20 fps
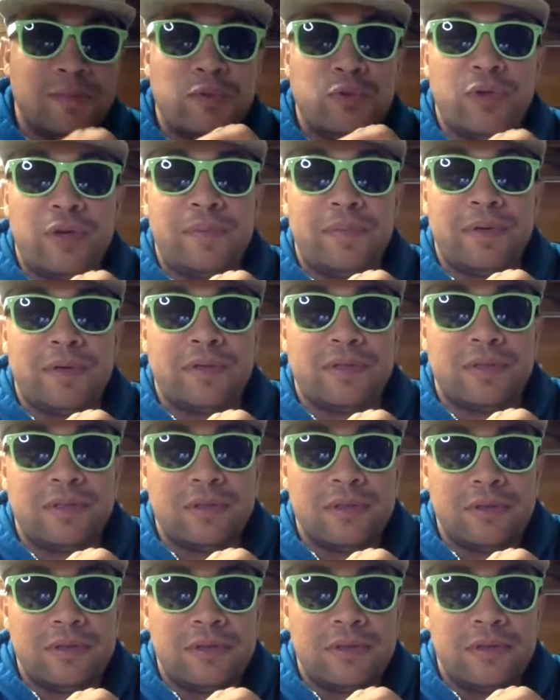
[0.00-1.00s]

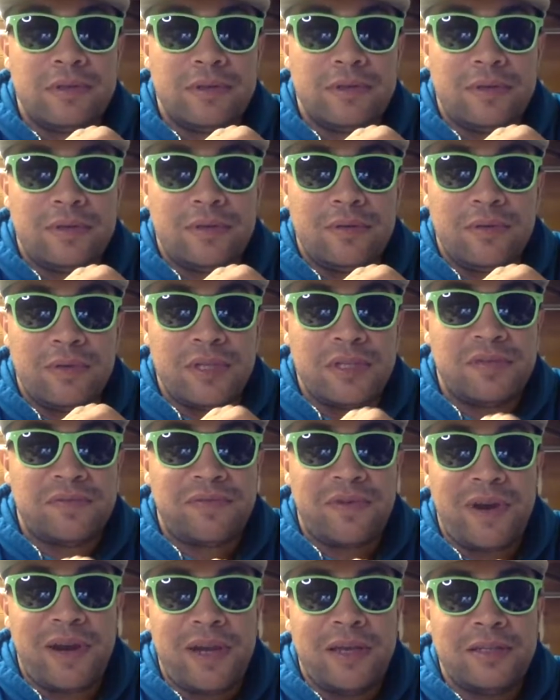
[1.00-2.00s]
strippers with his
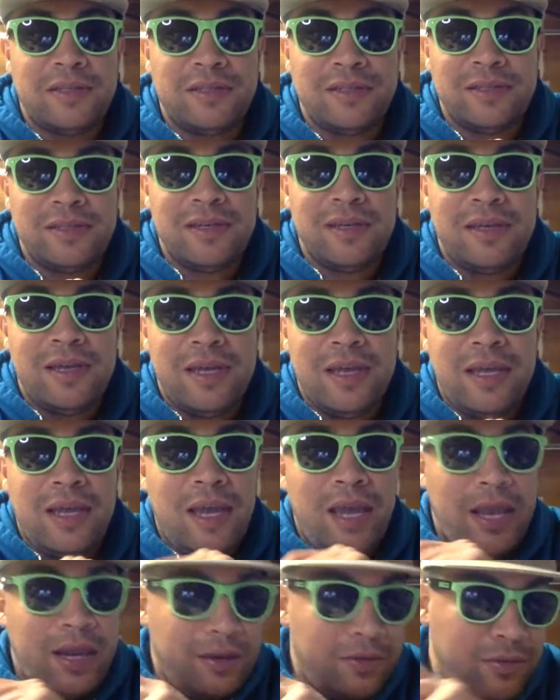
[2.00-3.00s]
friends
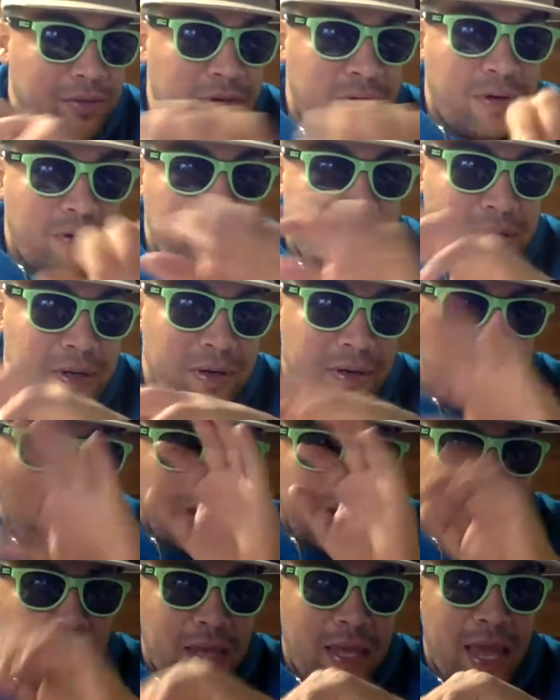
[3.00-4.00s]
and throwing
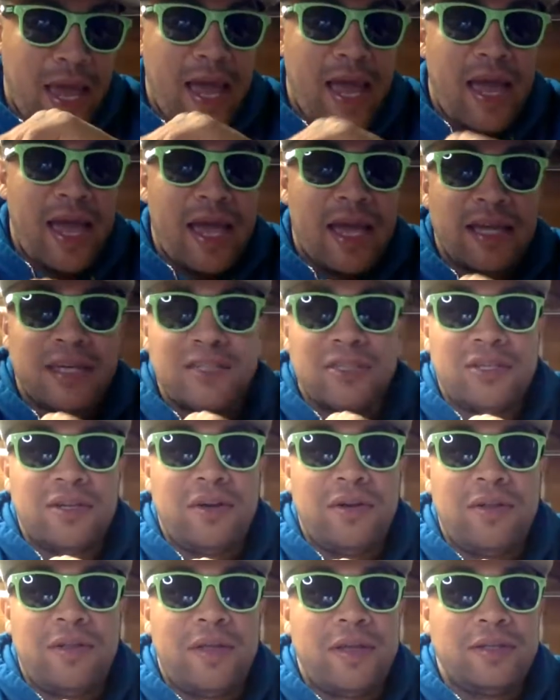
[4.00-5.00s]
cash and
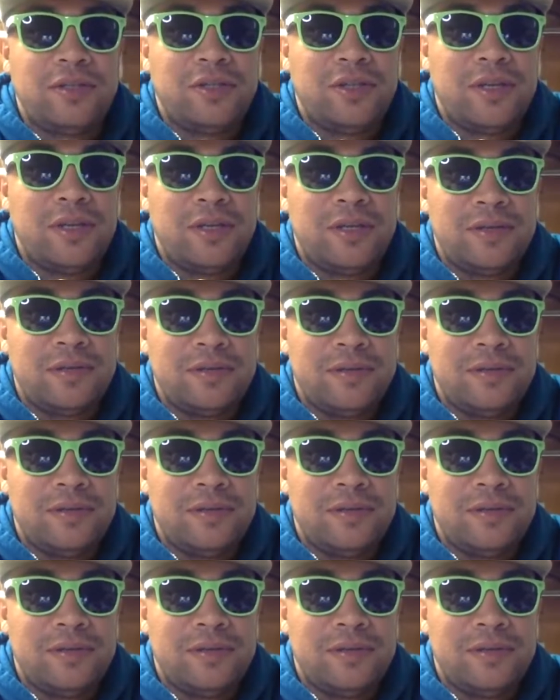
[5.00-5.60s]
all that shit.